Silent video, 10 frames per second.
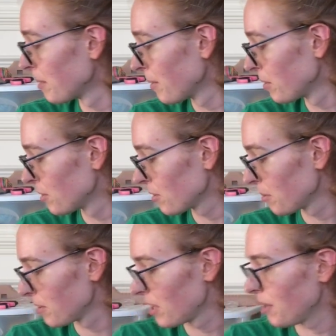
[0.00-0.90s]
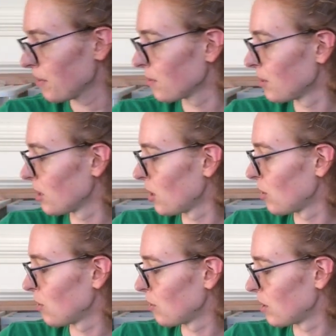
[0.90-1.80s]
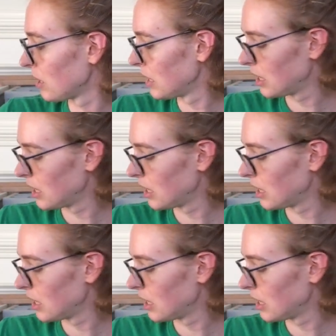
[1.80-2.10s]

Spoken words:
my wardrobe. So that one will go